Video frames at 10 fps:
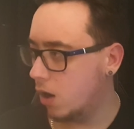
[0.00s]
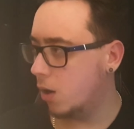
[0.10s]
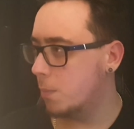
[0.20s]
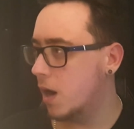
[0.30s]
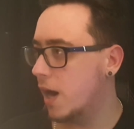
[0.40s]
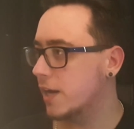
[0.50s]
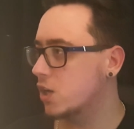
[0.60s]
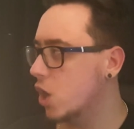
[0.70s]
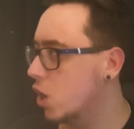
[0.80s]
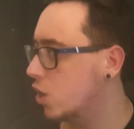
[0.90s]
Oh
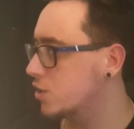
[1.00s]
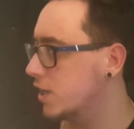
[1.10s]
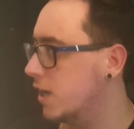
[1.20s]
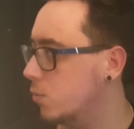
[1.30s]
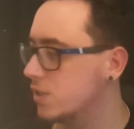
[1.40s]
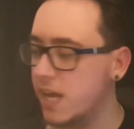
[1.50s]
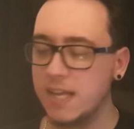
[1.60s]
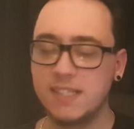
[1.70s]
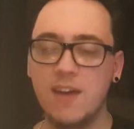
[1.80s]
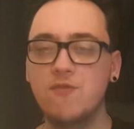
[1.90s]
my god,
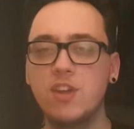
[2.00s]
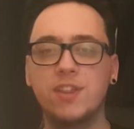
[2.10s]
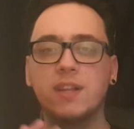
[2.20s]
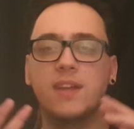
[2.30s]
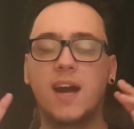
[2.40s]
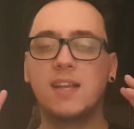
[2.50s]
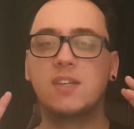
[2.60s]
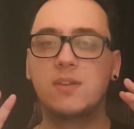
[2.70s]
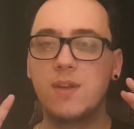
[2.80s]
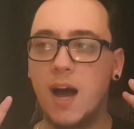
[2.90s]
it's everything that
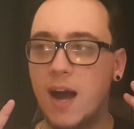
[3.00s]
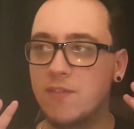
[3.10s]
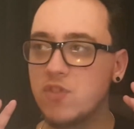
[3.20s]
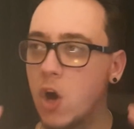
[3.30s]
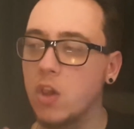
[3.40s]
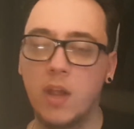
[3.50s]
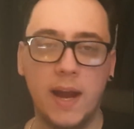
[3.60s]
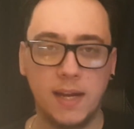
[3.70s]
I've not